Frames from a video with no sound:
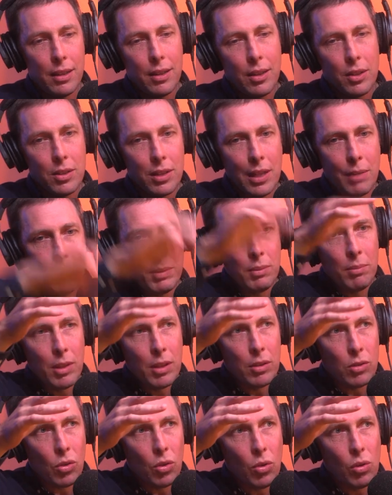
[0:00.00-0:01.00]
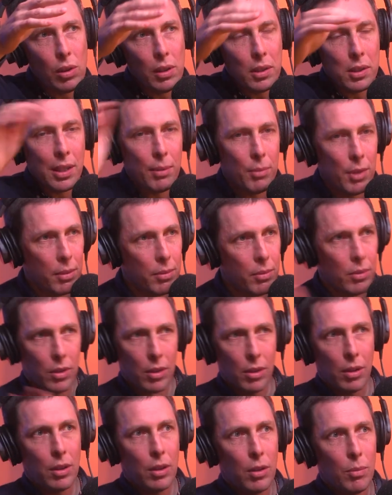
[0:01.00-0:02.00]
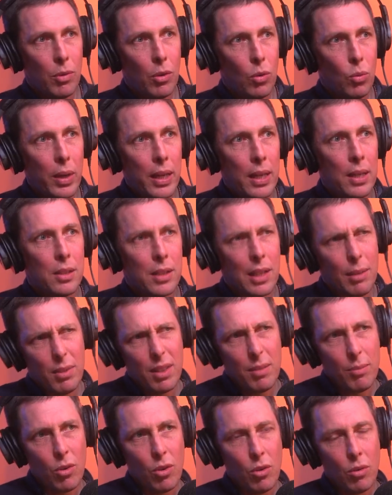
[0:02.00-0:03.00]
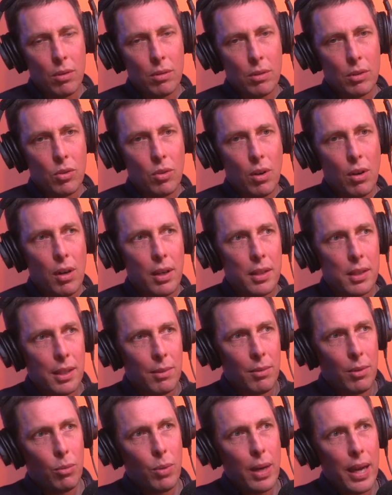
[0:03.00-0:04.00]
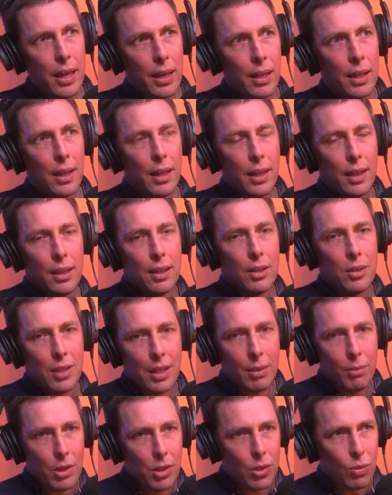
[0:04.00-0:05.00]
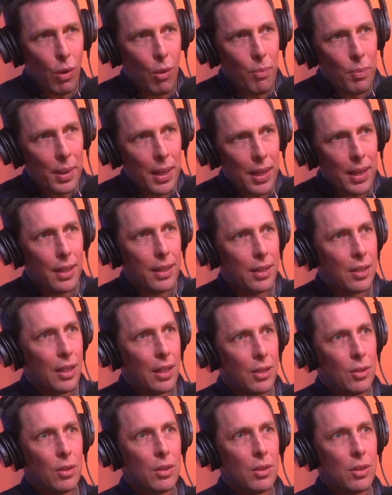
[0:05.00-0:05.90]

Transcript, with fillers: You know, some of them are taller, some of them a lot more wind, some of them more dry, some are wet. You know, some are swampy, etc.,